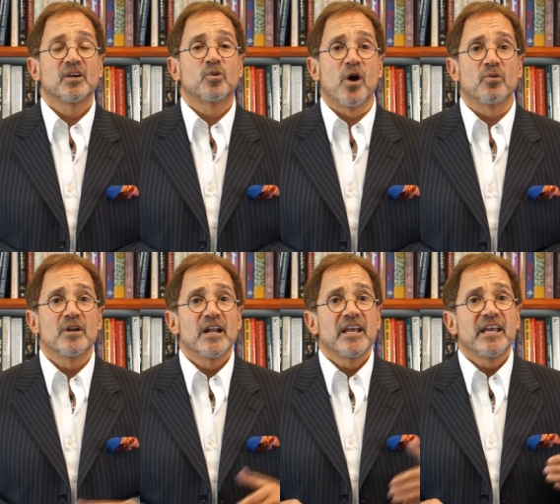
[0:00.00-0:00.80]

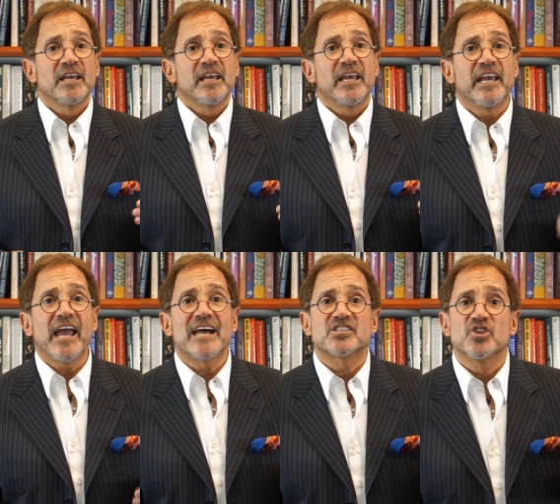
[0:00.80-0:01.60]
Quote, he
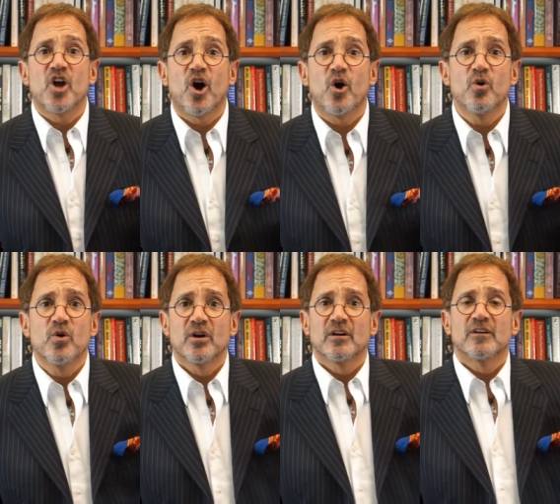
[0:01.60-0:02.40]
has
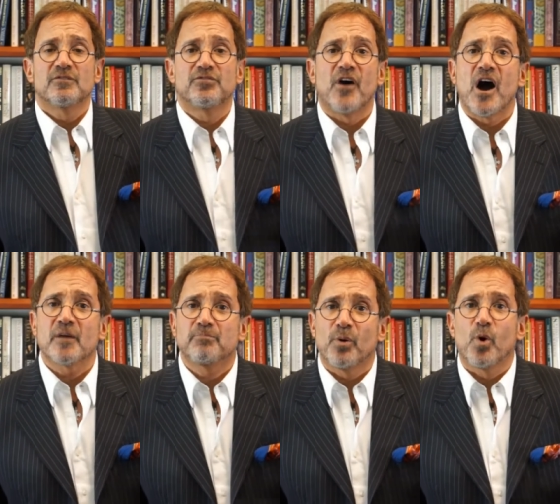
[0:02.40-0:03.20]
no
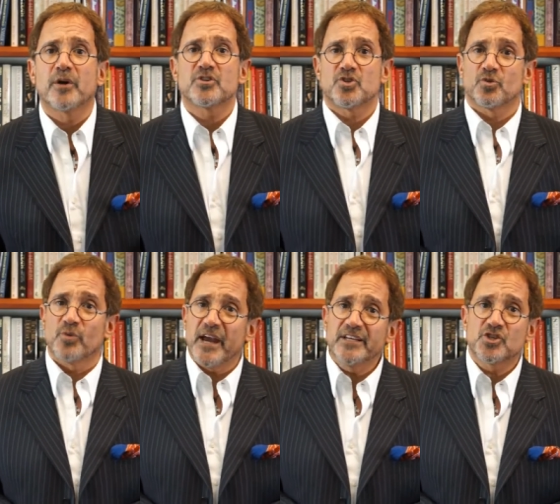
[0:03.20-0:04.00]
far port to
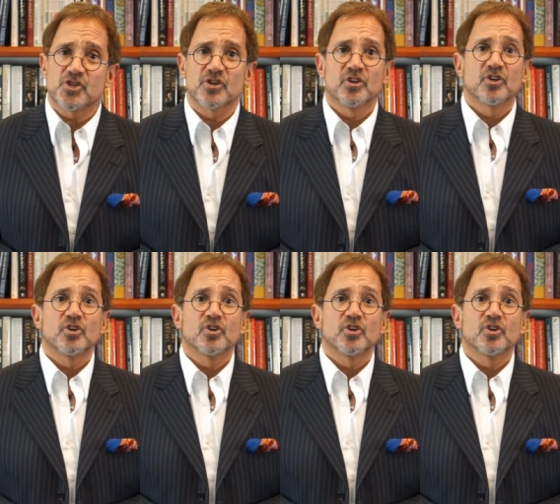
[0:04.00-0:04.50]
reach,